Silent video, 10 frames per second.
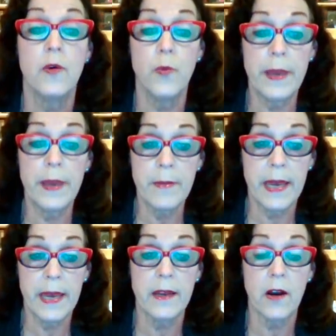
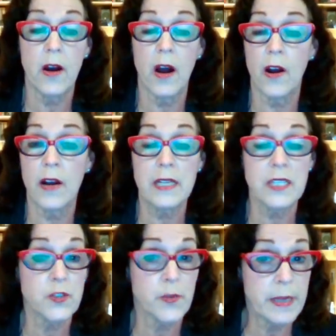Women are
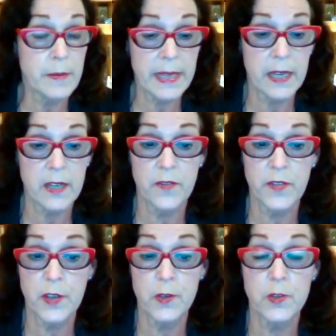extremely
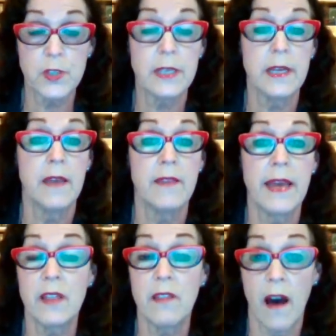confused. They
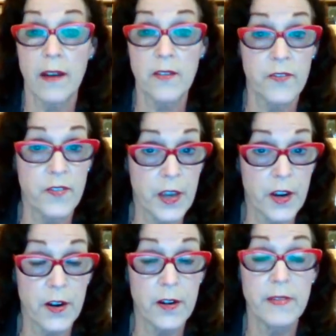have a lot of
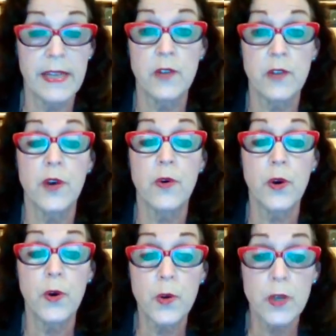fear. They don't know
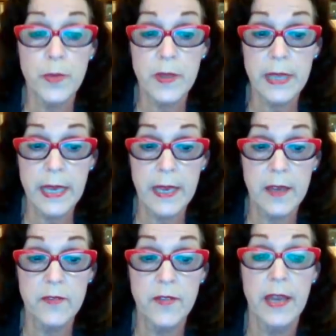who to
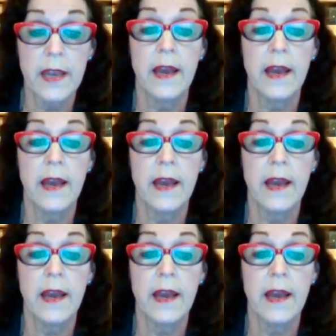believe.